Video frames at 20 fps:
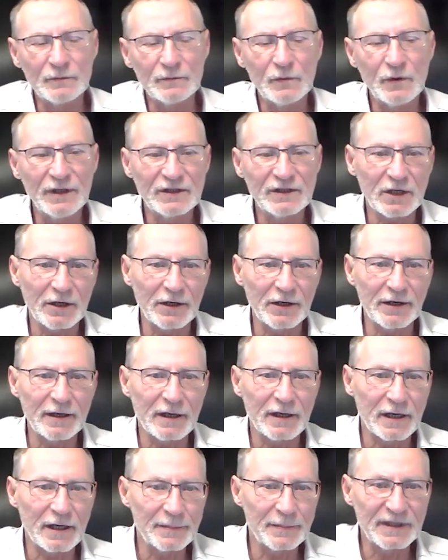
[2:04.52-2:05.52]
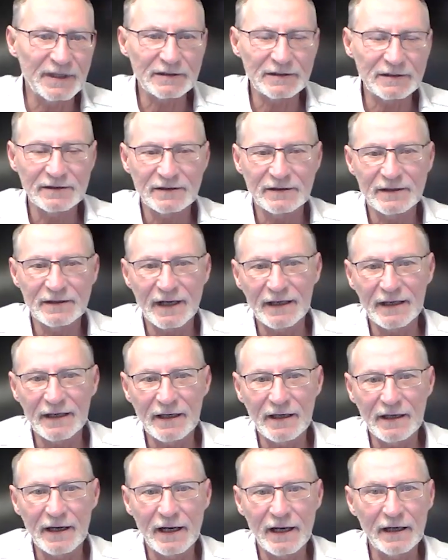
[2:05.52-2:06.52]
We started our business in
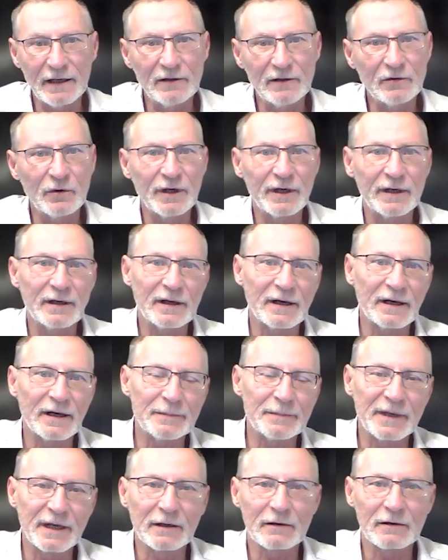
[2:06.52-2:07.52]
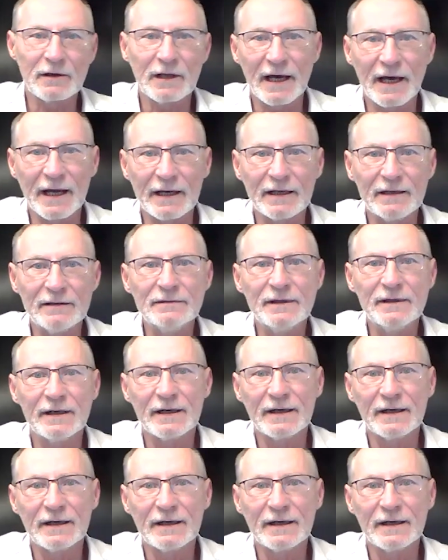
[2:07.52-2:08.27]
1980 doing metal cladding